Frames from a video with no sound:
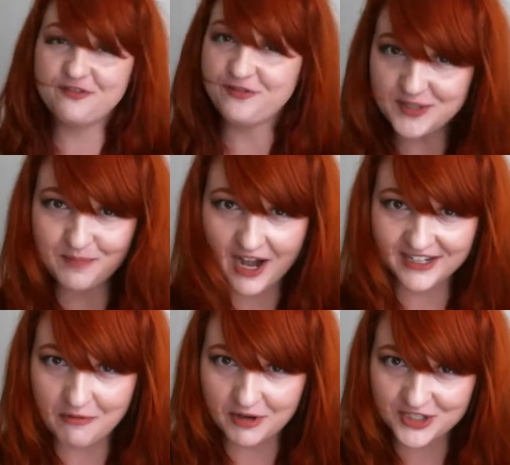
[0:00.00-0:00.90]
first
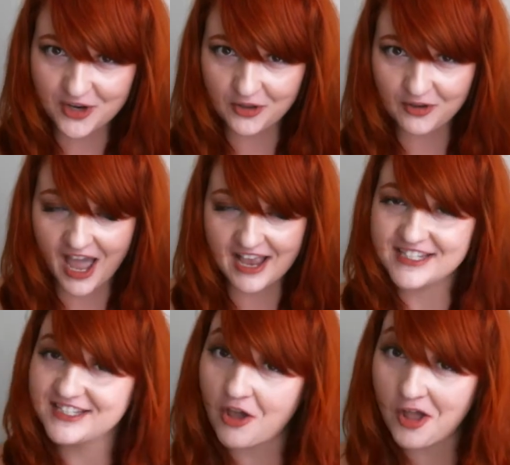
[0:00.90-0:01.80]
product I want to show you guys
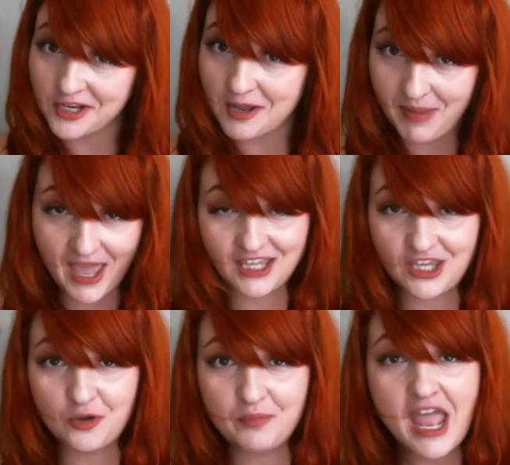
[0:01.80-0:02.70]
is called a
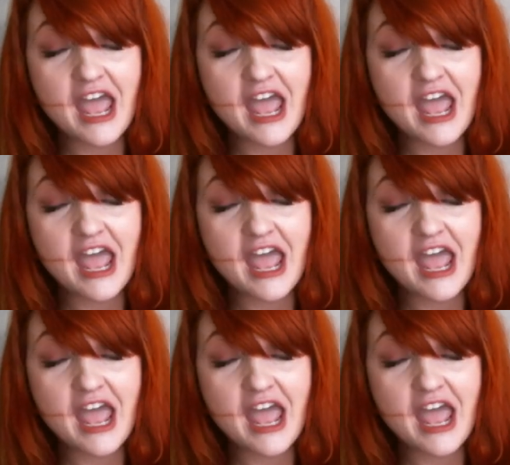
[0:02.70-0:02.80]
Petcube.